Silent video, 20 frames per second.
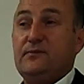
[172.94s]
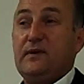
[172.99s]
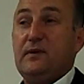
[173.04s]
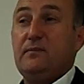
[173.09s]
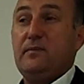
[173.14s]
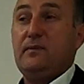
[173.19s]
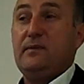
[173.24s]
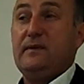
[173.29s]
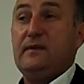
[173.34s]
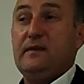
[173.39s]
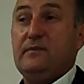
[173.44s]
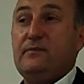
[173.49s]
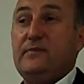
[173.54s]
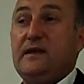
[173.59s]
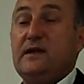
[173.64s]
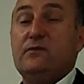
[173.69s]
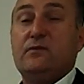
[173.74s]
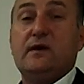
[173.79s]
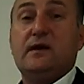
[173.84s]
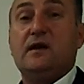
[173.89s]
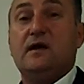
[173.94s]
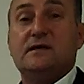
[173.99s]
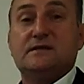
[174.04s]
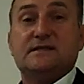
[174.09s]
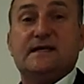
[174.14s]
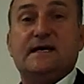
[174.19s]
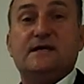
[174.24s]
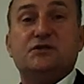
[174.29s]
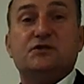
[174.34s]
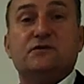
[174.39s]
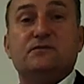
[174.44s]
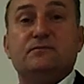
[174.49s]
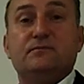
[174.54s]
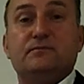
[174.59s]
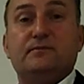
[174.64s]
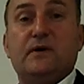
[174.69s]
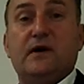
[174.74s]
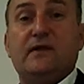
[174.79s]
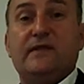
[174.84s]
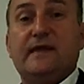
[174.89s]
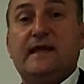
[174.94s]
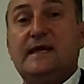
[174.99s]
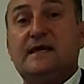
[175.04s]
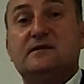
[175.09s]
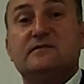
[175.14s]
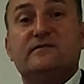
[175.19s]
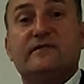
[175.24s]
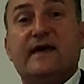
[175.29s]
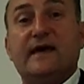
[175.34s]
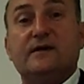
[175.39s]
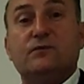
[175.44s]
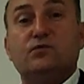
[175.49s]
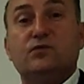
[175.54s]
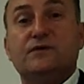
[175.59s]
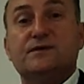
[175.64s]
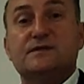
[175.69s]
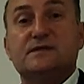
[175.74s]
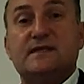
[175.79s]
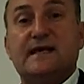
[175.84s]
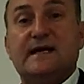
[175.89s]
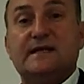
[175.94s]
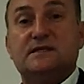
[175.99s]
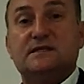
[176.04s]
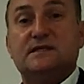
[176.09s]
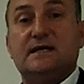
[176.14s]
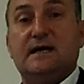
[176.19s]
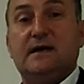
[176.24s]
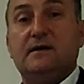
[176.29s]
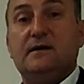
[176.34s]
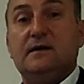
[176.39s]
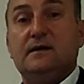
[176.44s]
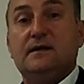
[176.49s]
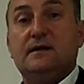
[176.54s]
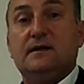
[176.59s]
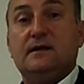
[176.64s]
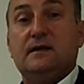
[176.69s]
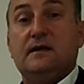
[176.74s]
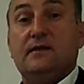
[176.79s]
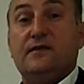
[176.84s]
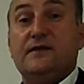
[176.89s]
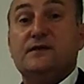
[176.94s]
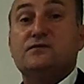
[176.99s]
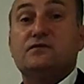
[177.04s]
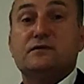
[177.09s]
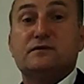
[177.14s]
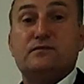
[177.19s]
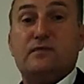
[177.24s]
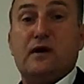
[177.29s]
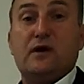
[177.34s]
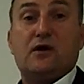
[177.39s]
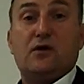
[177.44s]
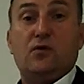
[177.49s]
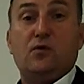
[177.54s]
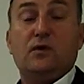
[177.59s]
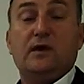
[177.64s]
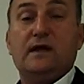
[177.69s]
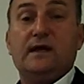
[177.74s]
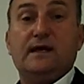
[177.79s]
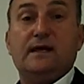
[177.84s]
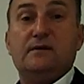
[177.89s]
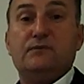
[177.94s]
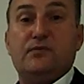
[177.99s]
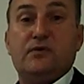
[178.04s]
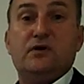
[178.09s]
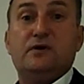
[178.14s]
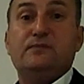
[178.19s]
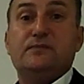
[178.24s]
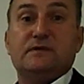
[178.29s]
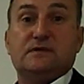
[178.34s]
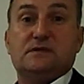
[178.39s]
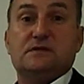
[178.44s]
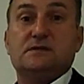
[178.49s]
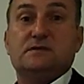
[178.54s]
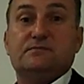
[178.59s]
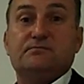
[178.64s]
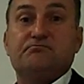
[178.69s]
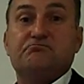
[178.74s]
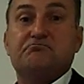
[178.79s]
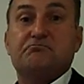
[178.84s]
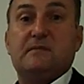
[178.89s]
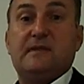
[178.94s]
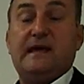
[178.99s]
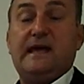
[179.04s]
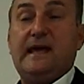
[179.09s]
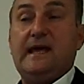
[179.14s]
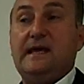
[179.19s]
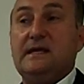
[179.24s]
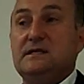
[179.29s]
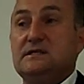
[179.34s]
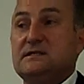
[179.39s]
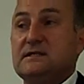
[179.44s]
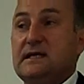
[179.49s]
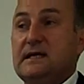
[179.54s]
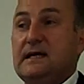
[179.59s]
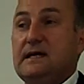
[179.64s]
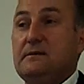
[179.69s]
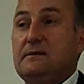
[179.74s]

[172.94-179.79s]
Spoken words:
probably the big realisation by the end of that was that this was my calling and purpose, and